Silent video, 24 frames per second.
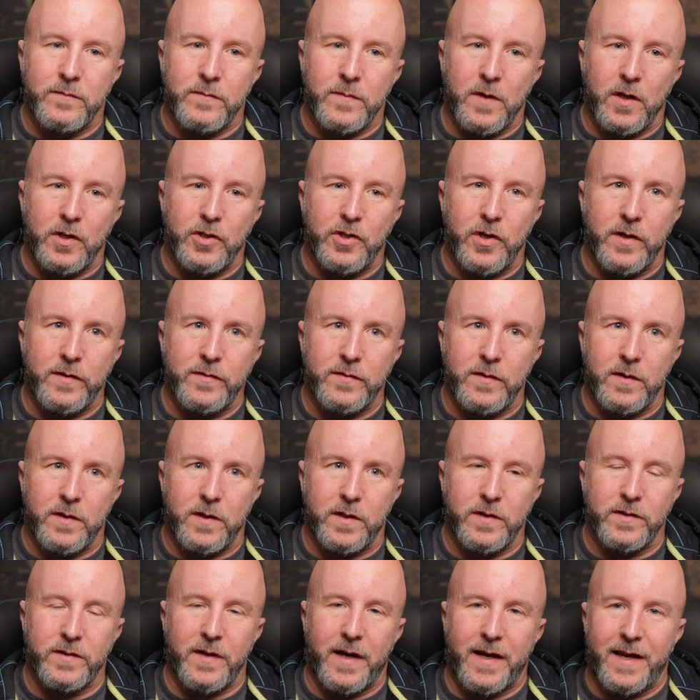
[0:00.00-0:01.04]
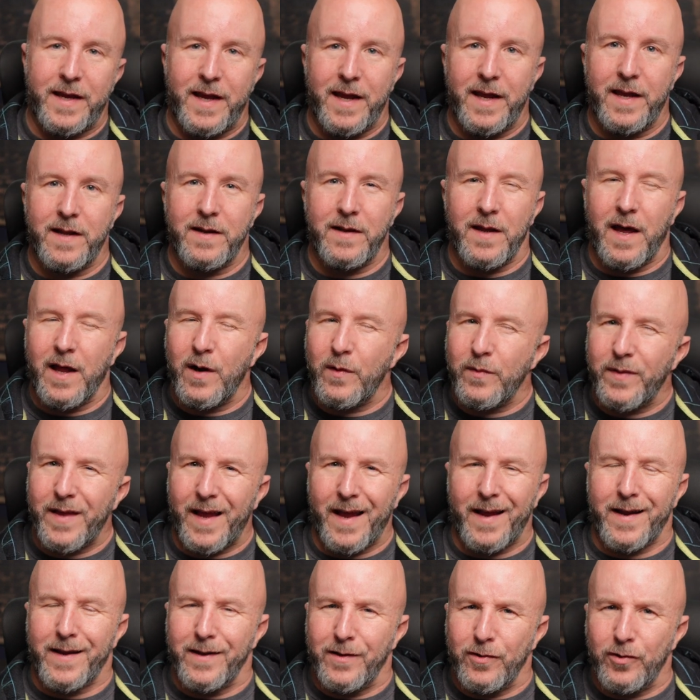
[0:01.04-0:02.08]
adjusted because I don't think
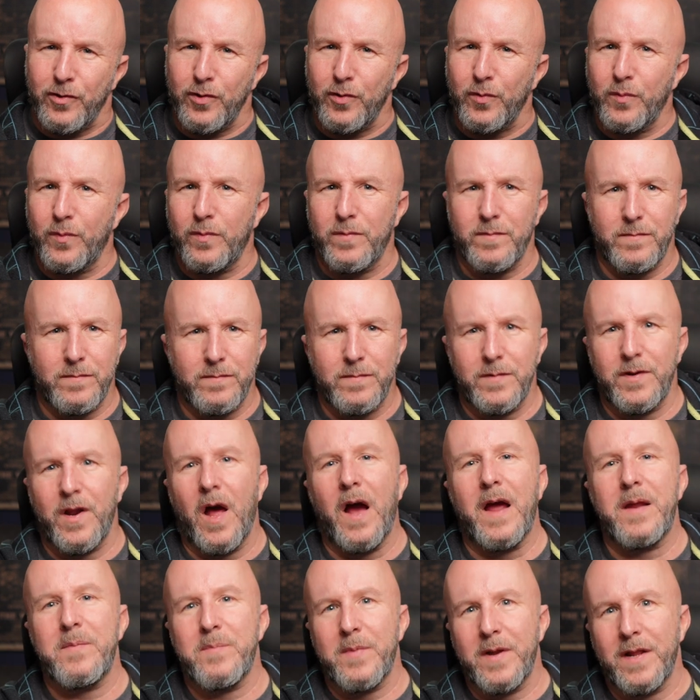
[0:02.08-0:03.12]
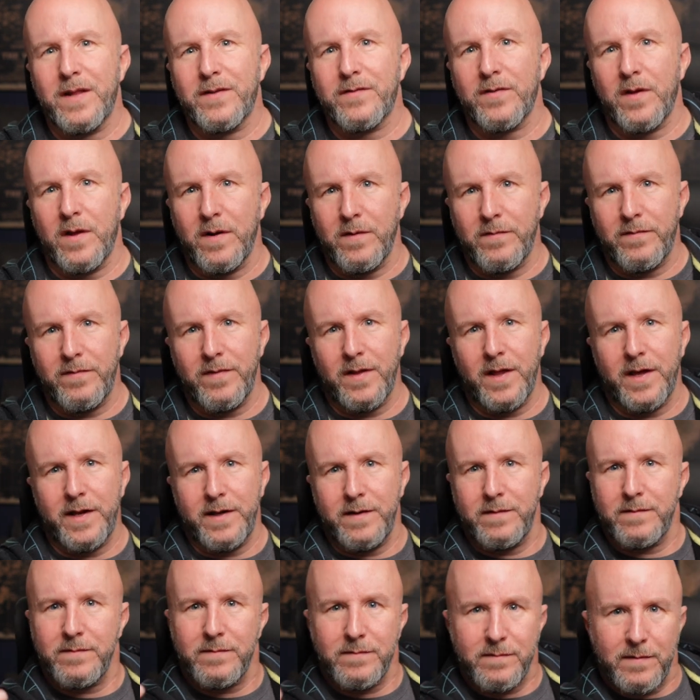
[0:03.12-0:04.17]
I can do 9 minutes on a
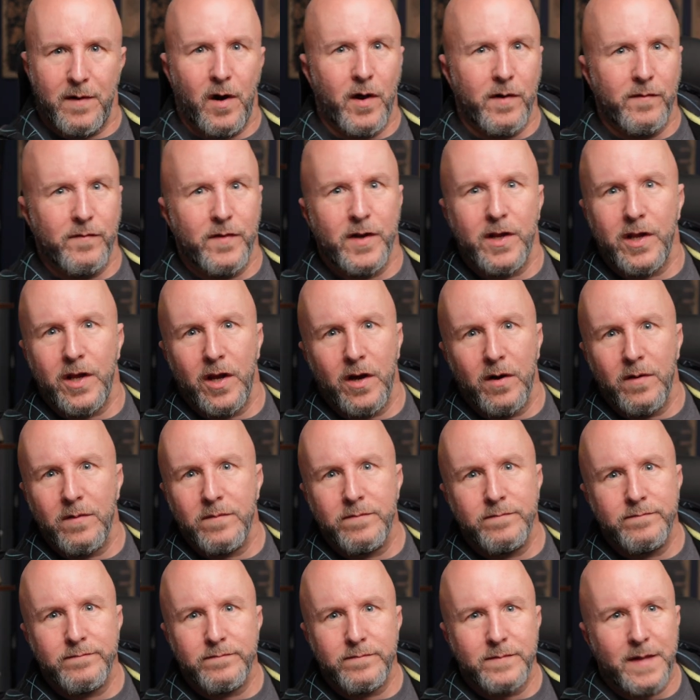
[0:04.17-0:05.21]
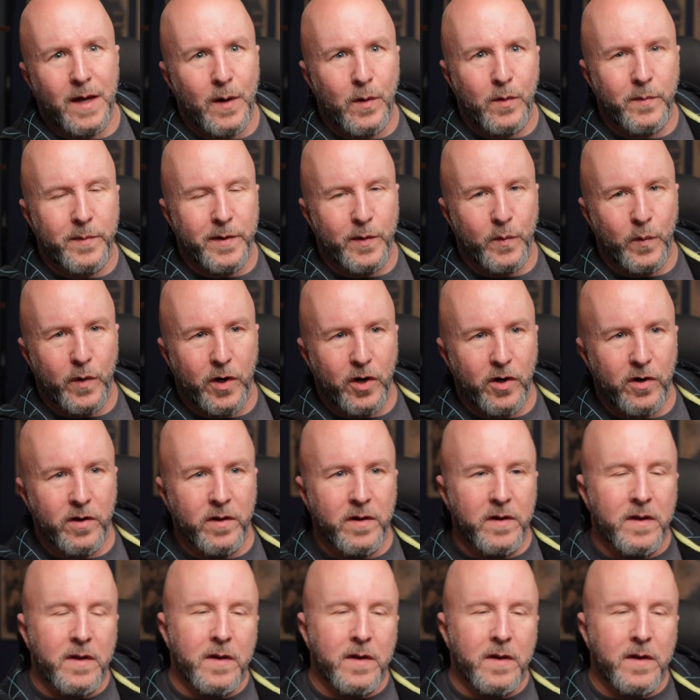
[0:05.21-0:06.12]
flight on video. That would be weird.